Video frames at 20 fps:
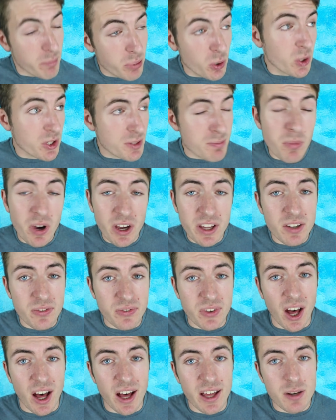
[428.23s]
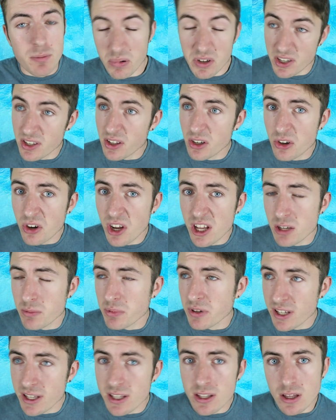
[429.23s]
Pulis might have gone, but
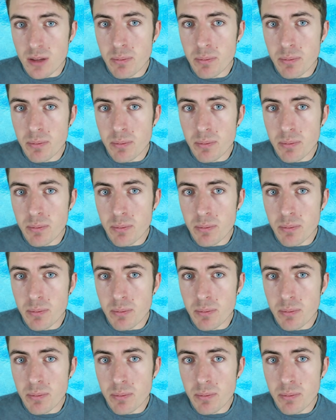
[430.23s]
incredibly,